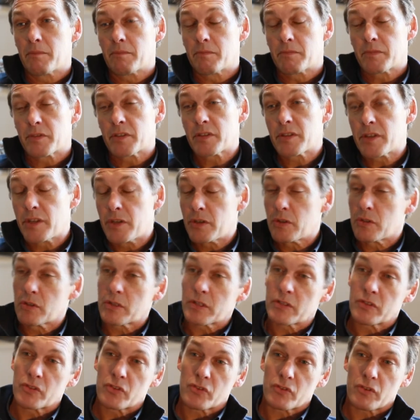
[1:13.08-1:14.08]
Steel
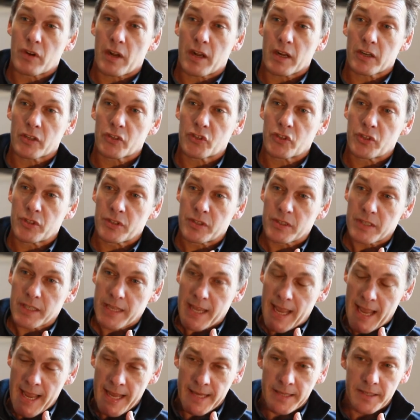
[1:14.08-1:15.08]
construction,
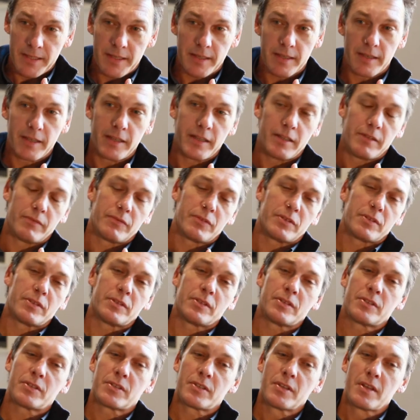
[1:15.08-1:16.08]

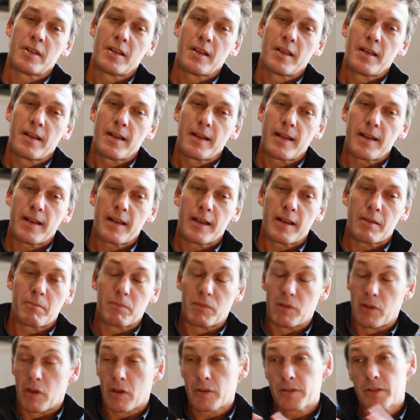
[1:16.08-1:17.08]
cantilevers,
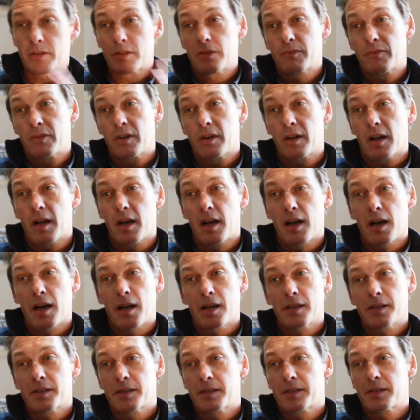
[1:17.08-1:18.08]
lots of
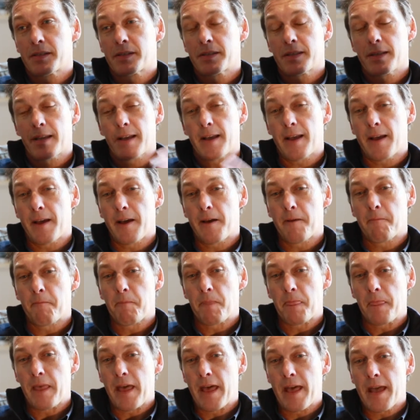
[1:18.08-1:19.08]
glass,
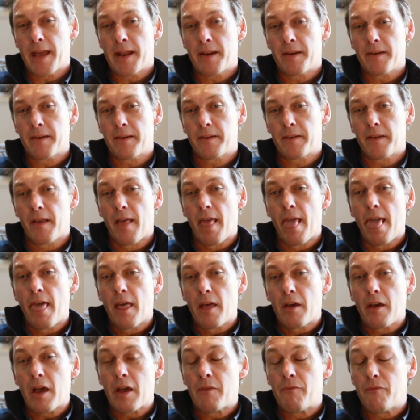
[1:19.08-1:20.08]
and
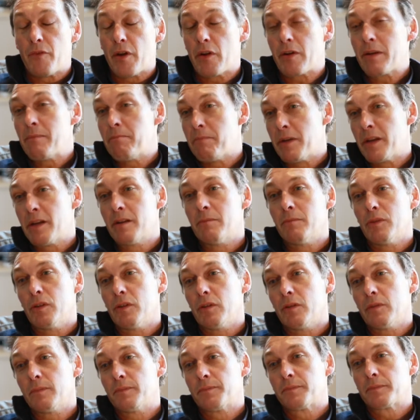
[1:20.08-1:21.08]
very
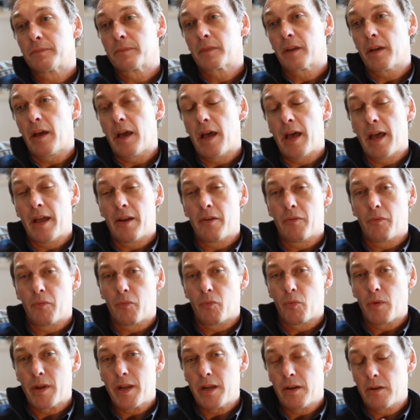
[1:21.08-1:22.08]
minimal.
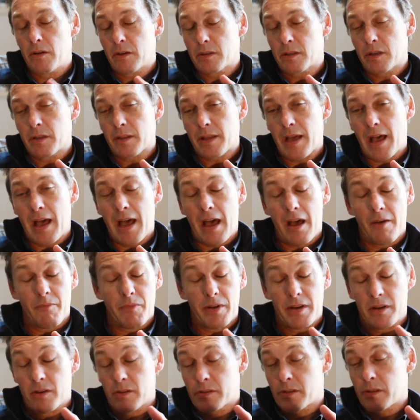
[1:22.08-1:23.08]
And we looked at that, and
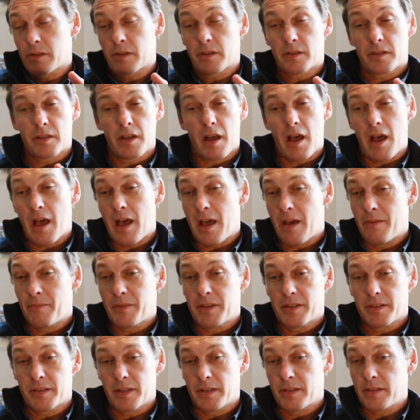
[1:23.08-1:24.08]
we looked at the site, and
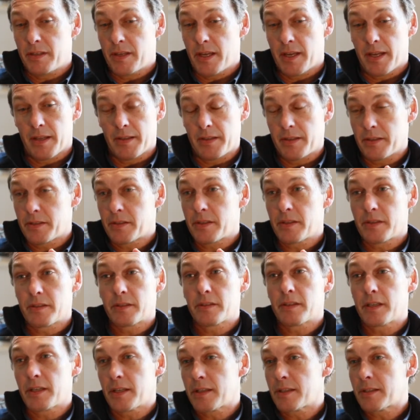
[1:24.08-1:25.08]
we said, yeah, this
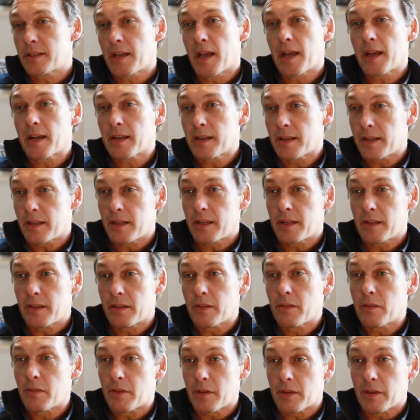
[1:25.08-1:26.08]
is exactly
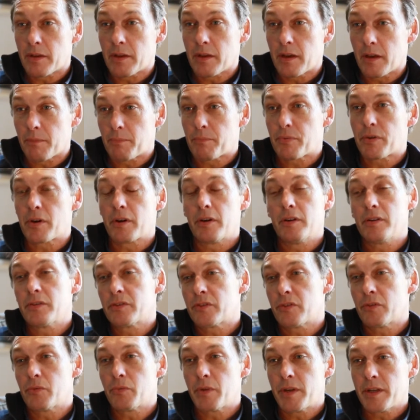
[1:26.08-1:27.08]
the
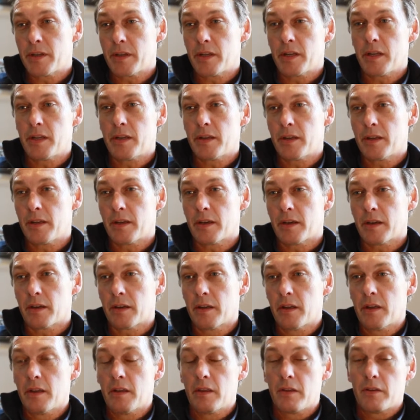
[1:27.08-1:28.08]
approach that we need here.
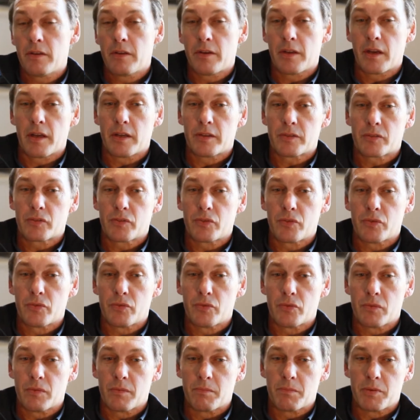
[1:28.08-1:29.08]
You know,
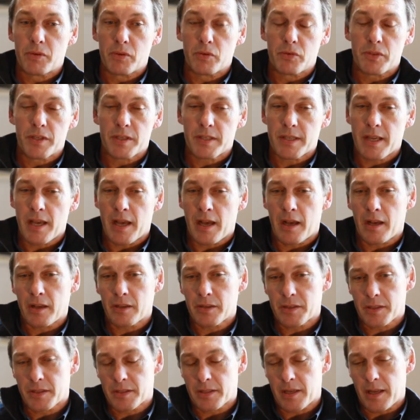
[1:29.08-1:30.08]
to build this
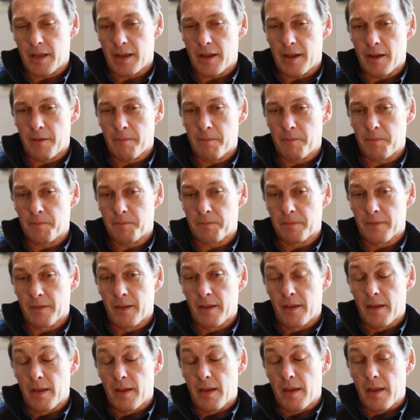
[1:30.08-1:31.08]
house
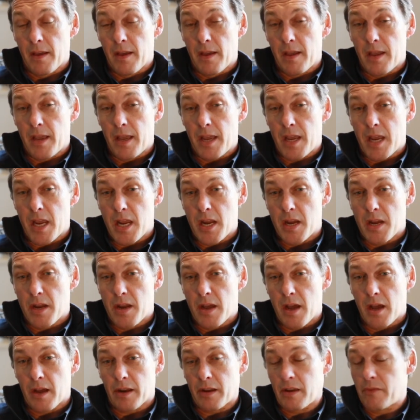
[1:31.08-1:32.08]
in
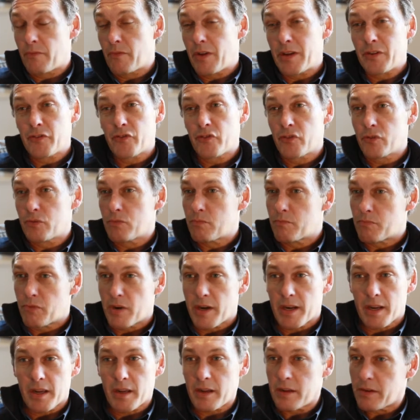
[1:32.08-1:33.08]
a conventional
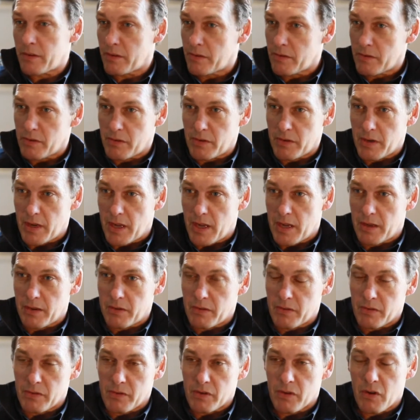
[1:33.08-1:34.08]
brick
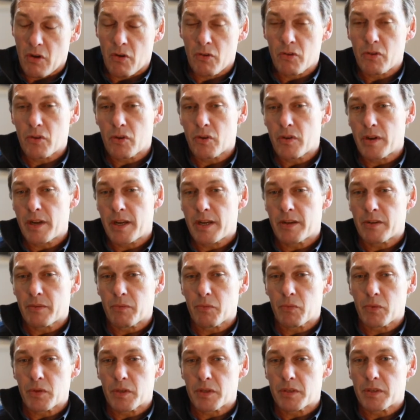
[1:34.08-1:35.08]
and concrete
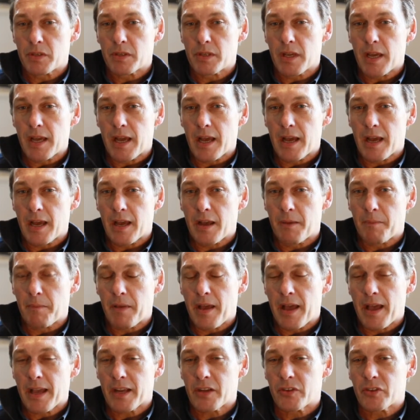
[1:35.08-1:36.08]
would
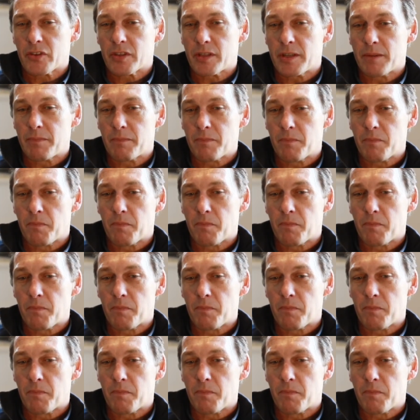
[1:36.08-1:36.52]
actually,